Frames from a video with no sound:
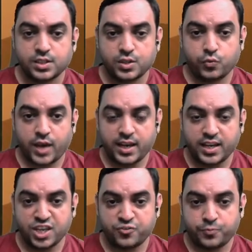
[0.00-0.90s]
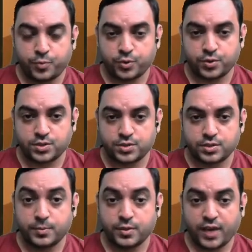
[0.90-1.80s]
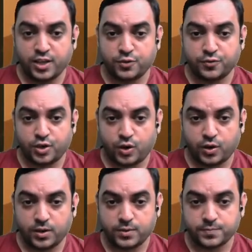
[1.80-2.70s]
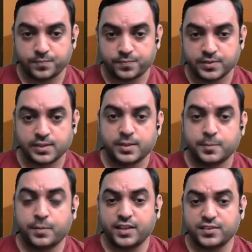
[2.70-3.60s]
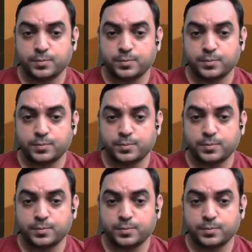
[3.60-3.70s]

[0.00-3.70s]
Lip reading: Value of puts, value of call plus